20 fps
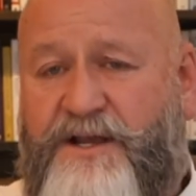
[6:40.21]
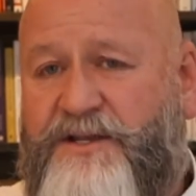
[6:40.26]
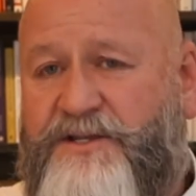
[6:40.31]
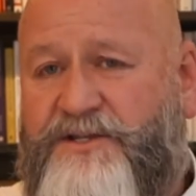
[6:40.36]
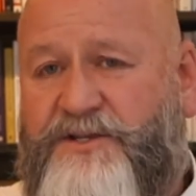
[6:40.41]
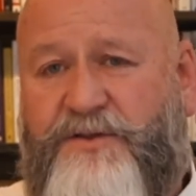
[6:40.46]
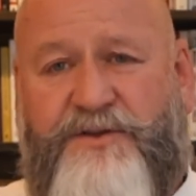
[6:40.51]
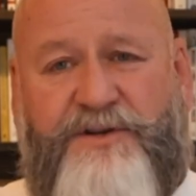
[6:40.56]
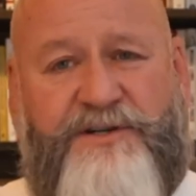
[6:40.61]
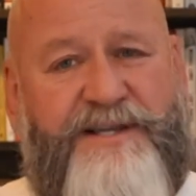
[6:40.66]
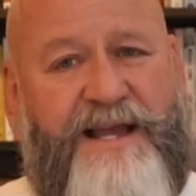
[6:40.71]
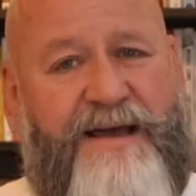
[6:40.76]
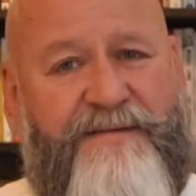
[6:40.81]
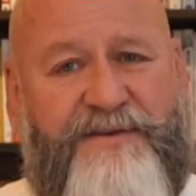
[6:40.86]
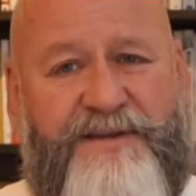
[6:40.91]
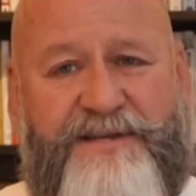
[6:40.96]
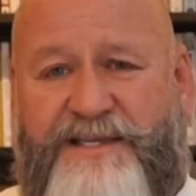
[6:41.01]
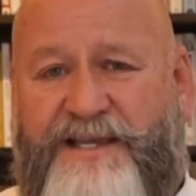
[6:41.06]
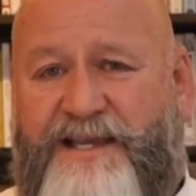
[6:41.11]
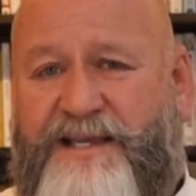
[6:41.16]
So there's
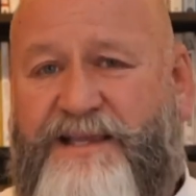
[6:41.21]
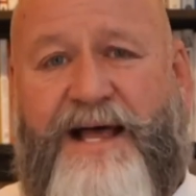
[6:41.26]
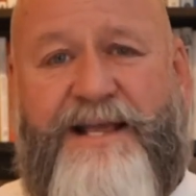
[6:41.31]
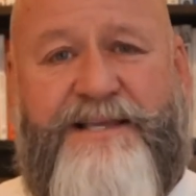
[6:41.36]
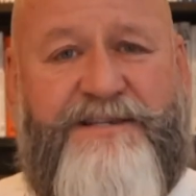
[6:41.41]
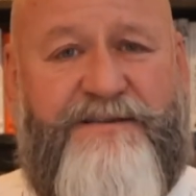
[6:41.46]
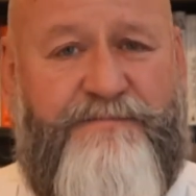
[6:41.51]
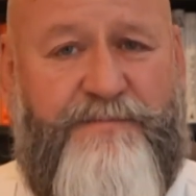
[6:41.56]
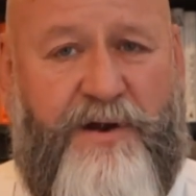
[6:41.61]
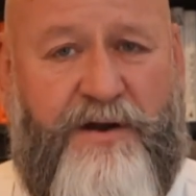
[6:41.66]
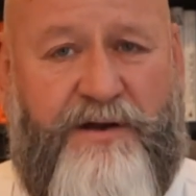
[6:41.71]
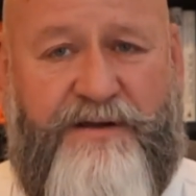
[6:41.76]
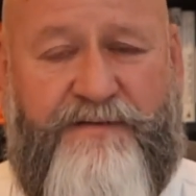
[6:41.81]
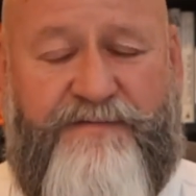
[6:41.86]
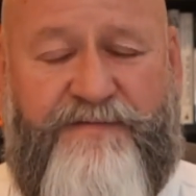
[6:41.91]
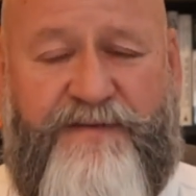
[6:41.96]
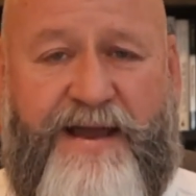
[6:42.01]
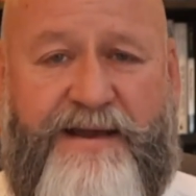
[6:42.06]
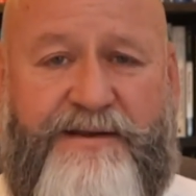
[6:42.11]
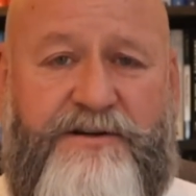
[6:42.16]
obviously lots of
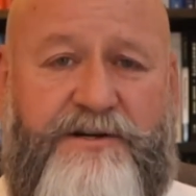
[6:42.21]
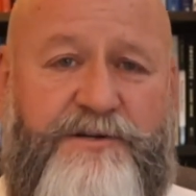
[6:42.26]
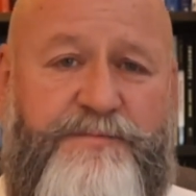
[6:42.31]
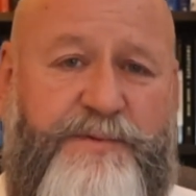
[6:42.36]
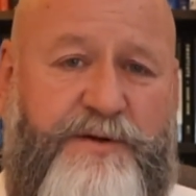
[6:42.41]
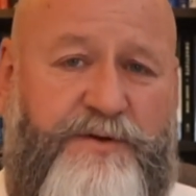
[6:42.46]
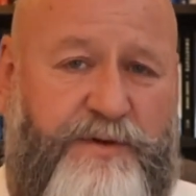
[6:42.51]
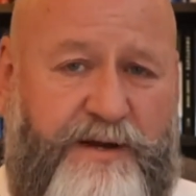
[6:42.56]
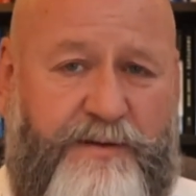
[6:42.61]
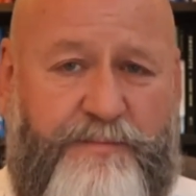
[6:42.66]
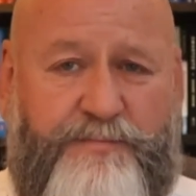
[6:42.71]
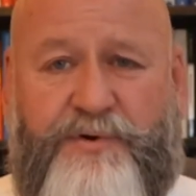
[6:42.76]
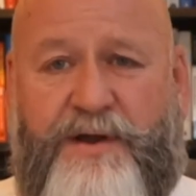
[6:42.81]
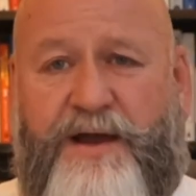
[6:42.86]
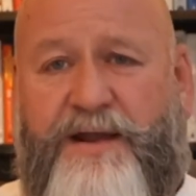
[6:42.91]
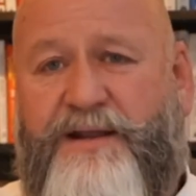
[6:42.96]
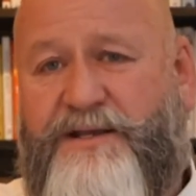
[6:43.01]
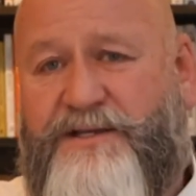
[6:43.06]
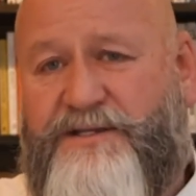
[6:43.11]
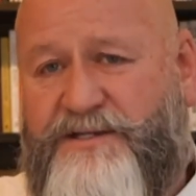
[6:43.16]
market factors between
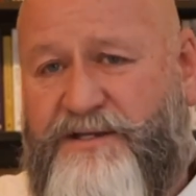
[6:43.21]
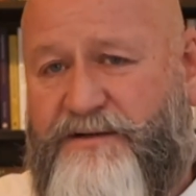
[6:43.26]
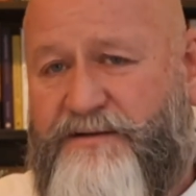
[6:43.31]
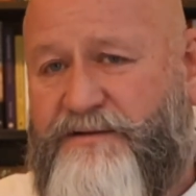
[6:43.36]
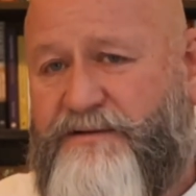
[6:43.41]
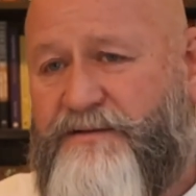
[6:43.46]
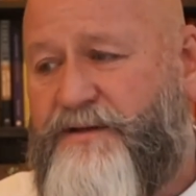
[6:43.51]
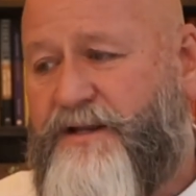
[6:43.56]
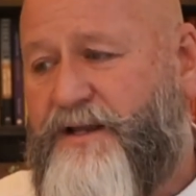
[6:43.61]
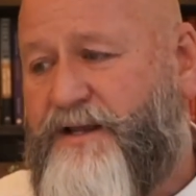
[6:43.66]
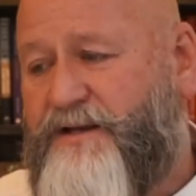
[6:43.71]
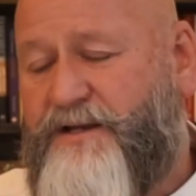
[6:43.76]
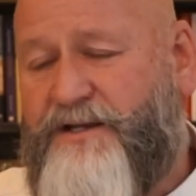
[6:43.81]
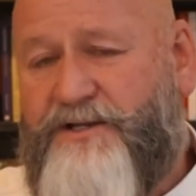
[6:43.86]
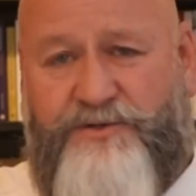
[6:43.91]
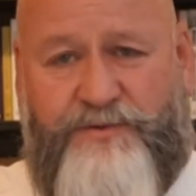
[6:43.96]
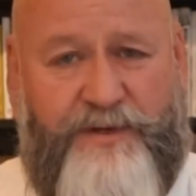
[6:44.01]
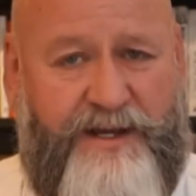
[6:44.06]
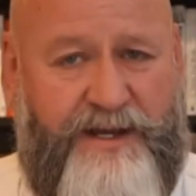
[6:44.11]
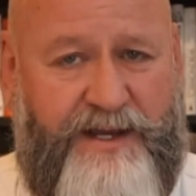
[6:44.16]
products and
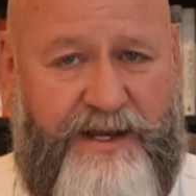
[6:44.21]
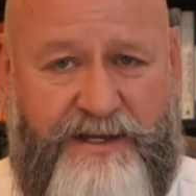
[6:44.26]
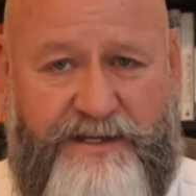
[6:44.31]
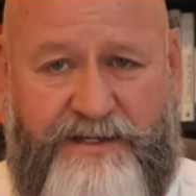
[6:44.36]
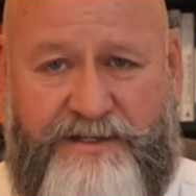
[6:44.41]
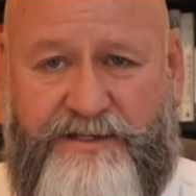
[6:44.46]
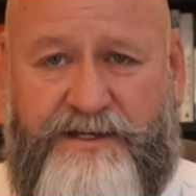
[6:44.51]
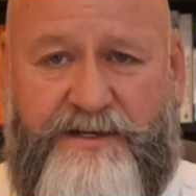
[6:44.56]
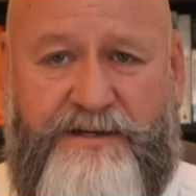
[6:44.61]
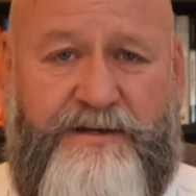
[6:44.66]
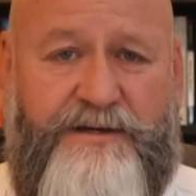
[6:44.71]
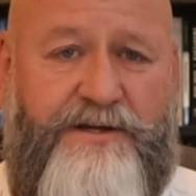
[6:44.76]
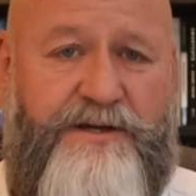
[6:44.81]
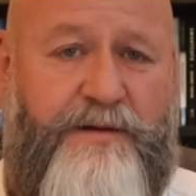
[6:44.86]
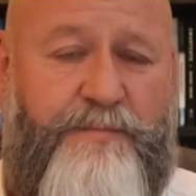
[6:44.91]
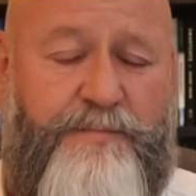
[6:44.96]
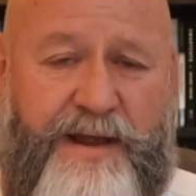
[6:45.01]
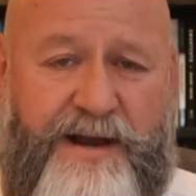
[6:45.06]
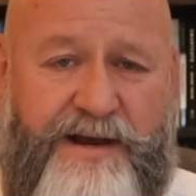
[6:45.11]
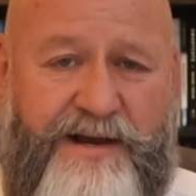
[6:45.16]
industries and
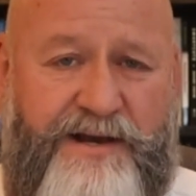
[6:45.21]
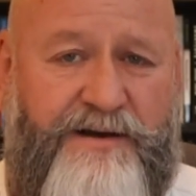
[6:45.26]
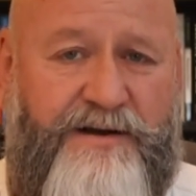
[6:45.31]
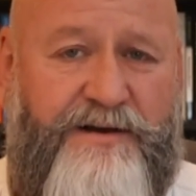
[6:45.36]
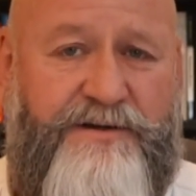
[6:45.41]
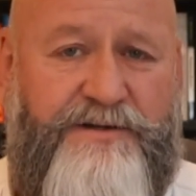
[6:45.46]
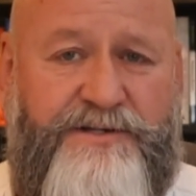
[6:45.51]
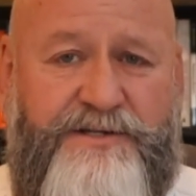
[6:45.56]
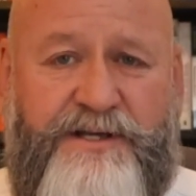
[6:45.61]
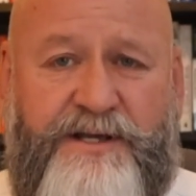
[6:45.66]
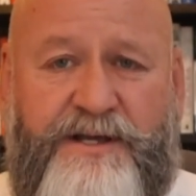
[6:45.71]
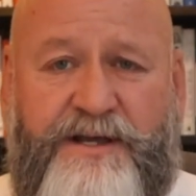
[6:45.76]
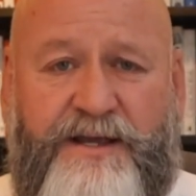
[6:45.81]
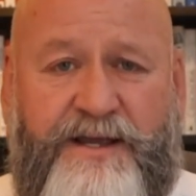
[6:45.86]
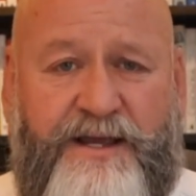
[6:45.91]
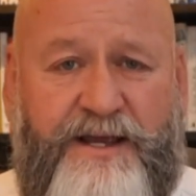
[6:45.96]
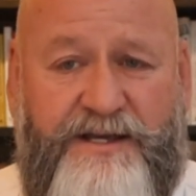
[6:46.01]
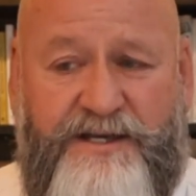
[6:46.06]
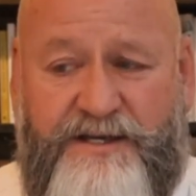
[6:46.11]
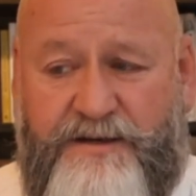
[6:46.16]
competitors
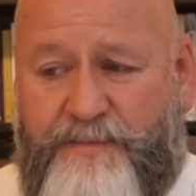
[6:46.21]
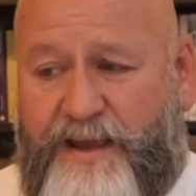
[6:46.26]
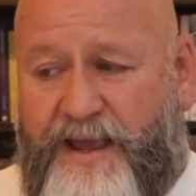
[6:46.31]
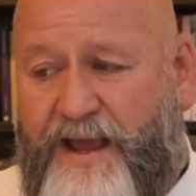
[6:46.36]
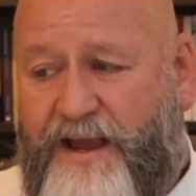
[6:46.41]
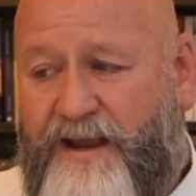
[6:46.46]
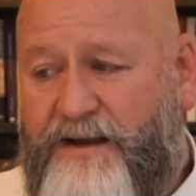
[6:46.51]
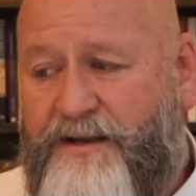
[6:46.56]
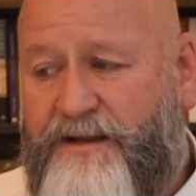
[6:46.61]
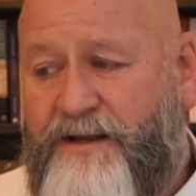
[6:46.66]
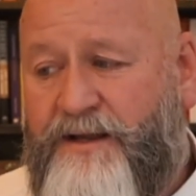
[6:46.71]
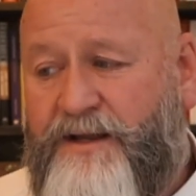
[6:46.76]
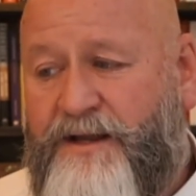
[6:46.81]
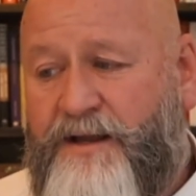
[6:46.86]
in demand,